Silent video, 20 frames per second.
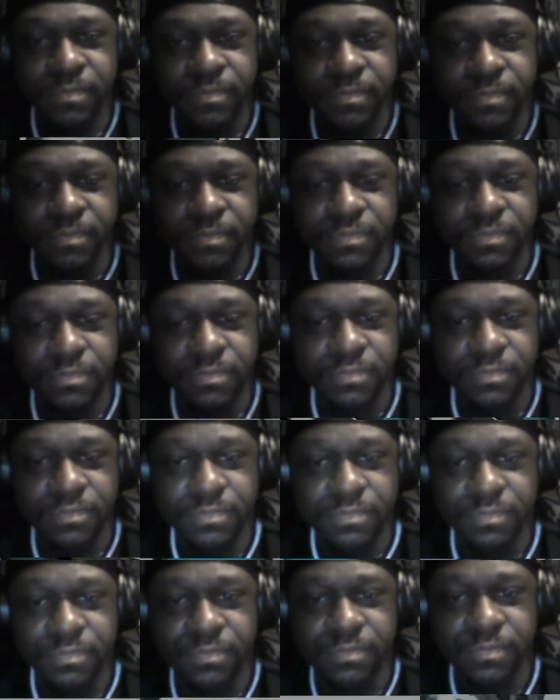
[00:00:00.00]

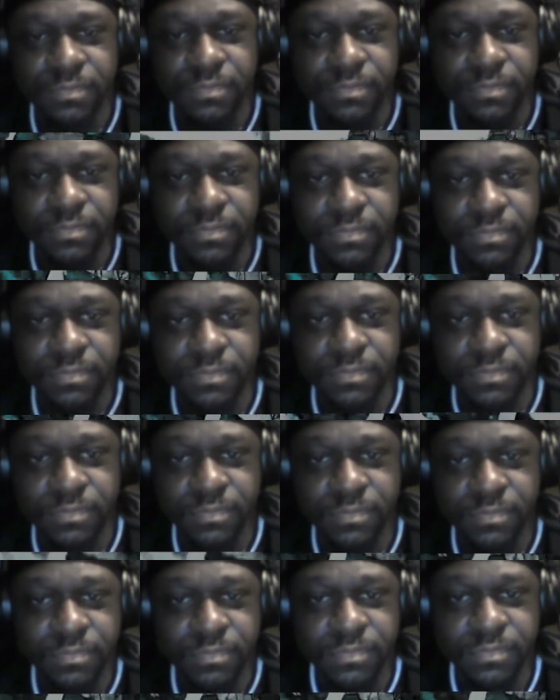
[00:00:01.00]

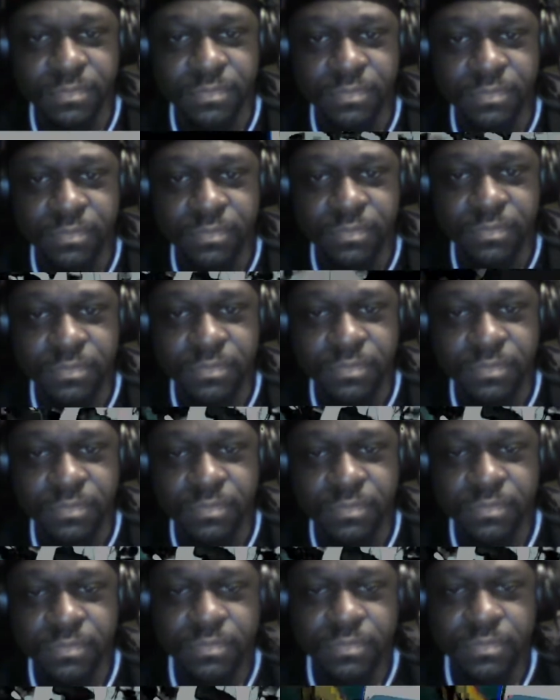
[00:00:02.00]

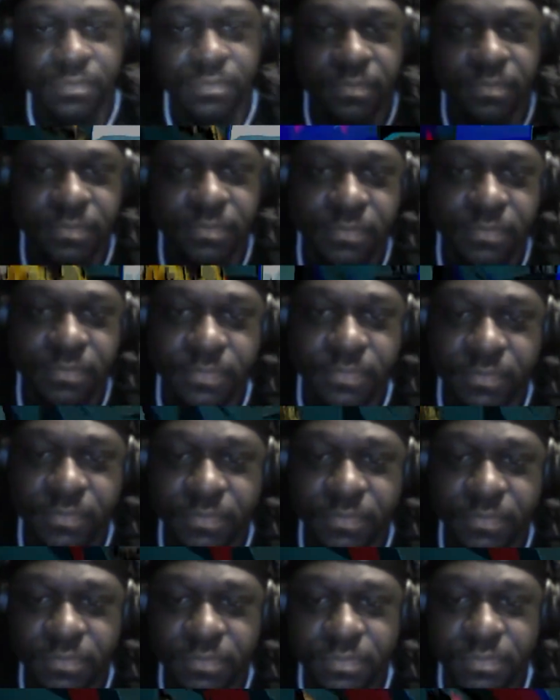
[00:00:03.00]

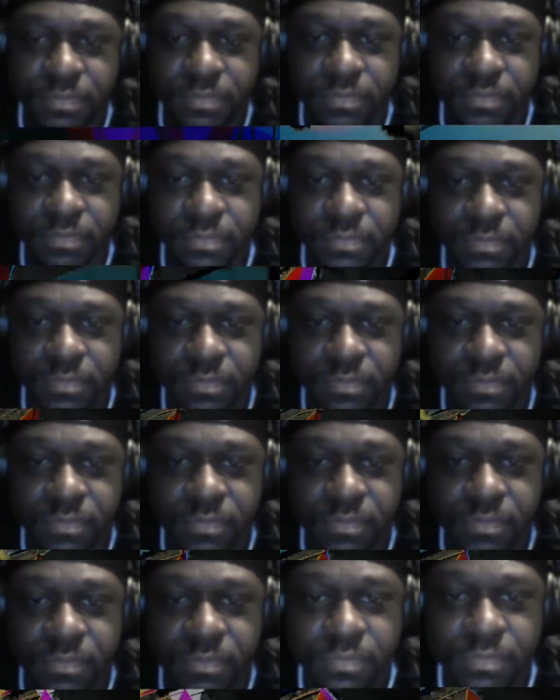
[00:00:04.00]

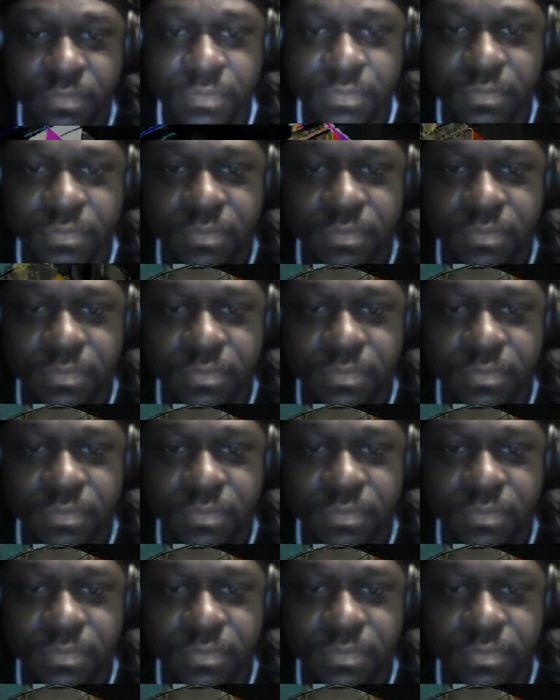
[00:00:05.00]
(silence)